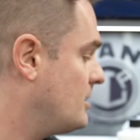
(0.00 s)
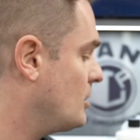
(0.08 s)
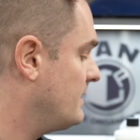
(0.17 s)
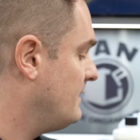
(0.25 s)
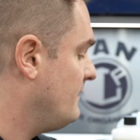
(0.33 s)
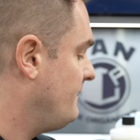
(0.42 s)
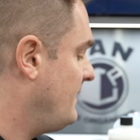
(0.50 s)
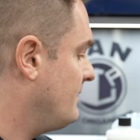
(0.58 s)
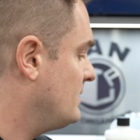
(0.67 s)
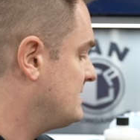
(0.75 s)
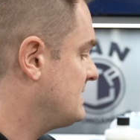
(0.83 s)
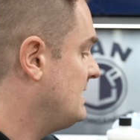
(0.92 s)
current
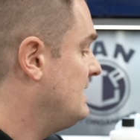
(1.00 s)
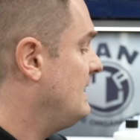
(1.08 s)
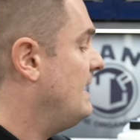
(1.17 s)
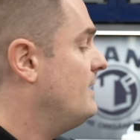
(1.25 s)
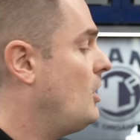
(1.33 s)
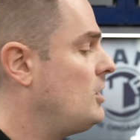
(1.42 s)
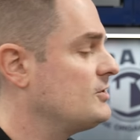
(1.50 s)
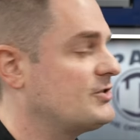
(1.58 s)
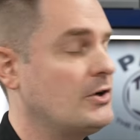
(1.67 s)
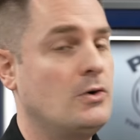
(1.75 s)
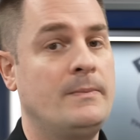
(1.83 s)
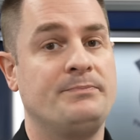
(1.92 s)
favorites, and
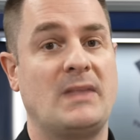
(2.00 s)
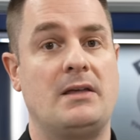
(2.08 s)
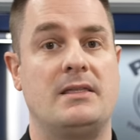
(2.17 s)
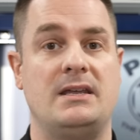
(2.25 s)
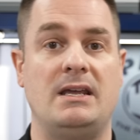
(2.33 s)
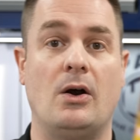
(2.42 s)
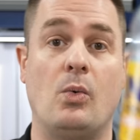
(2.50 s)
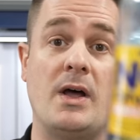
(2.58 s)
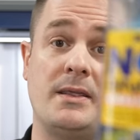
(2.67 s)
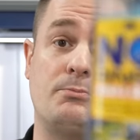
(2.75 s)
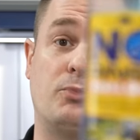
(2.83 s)
also the one